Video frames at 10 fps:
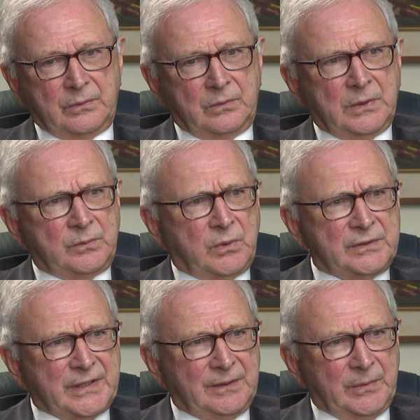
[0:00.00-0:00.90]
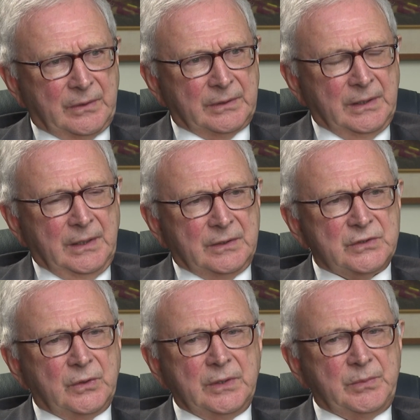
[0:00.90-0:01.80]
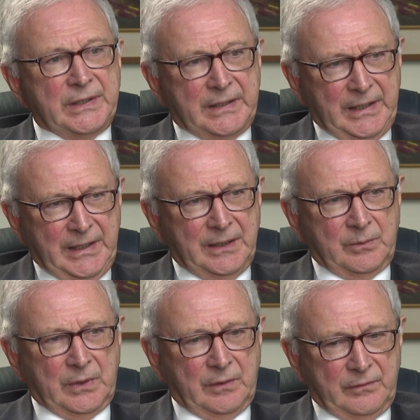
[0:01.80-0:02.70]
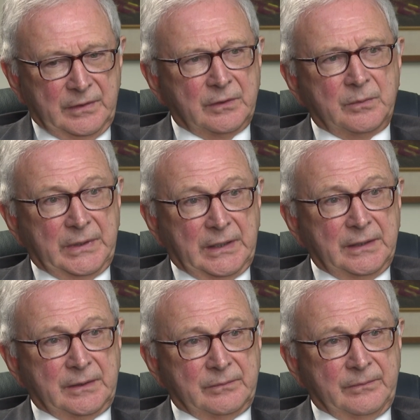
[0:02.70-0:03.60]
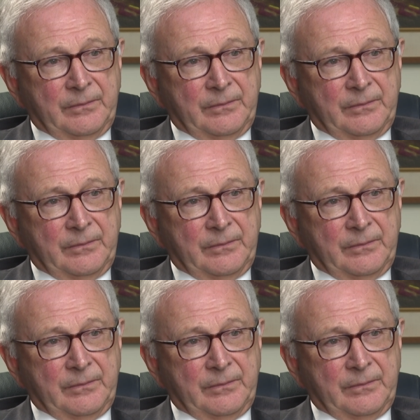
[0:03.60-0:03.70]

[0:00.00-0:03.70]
What's that about? So it became a very big item.